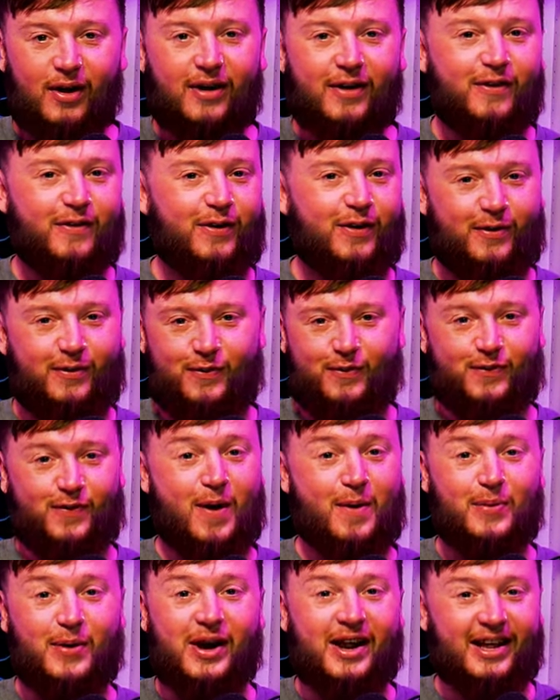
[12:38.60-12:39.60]

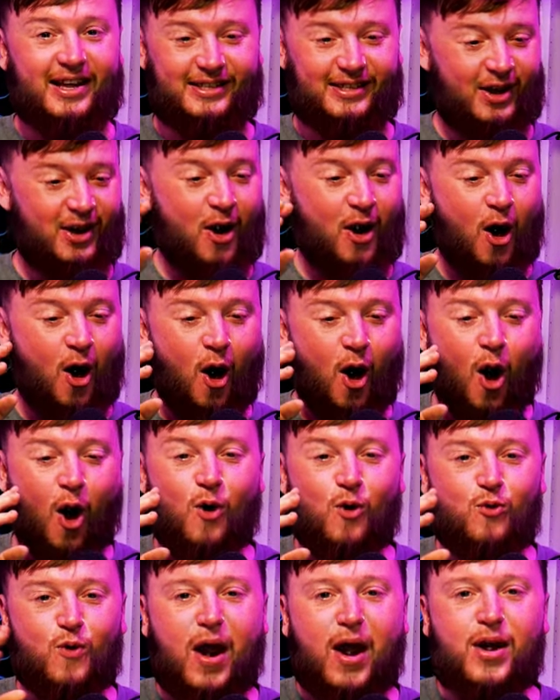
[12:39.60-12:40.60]
February is a
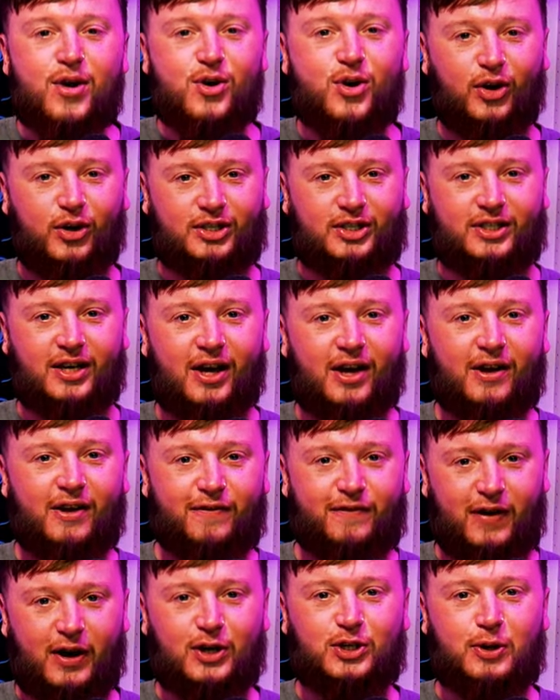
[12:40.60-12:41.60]
horrendous
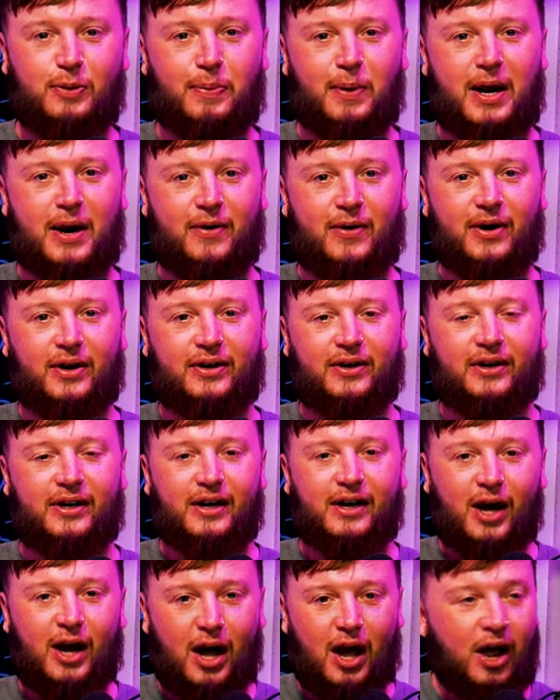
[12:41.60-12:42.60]
fixture period.
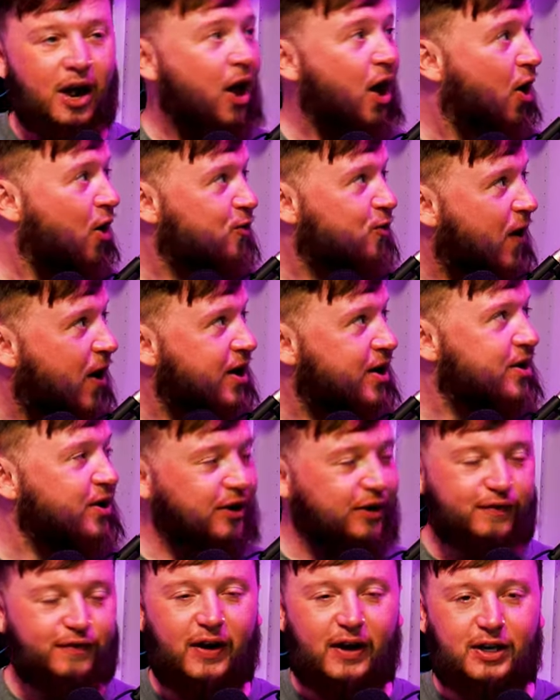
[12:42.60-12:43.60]
A
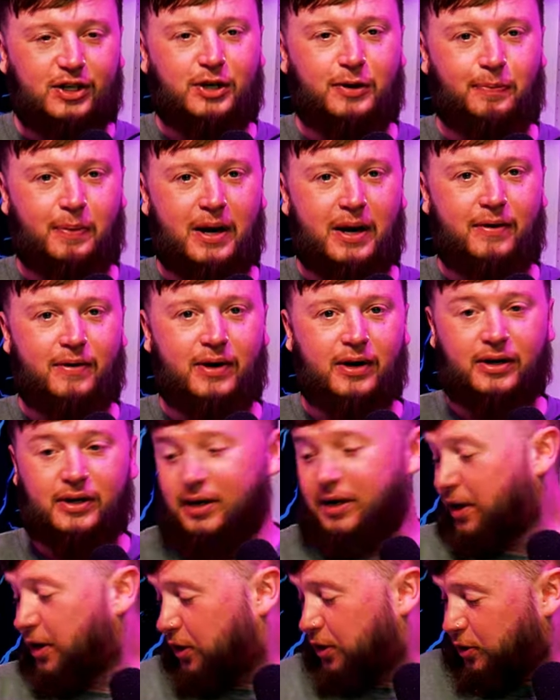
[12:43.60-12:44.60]
horrendous fixture period.
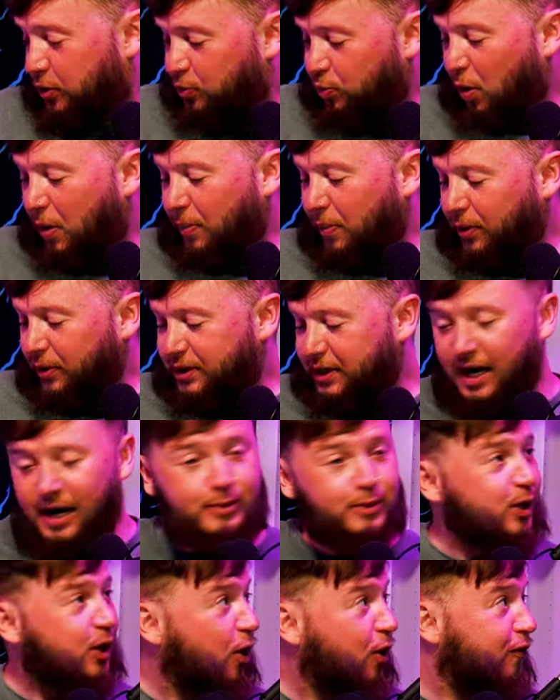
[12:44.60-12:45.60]
Just one more
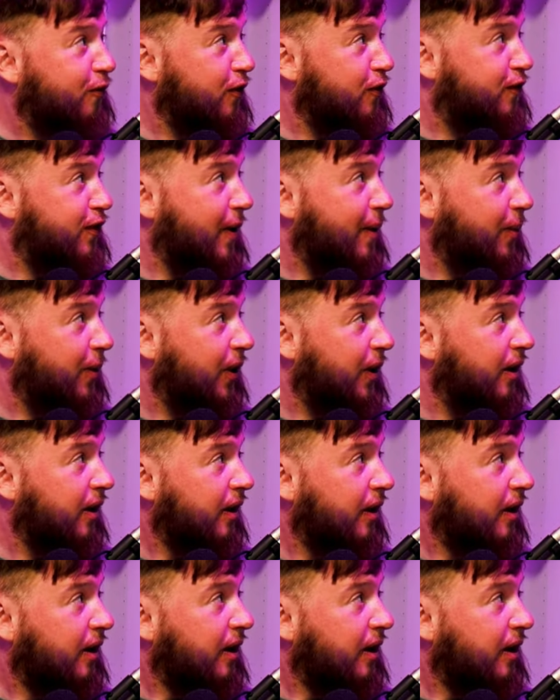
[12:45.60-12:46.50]
time to go through February.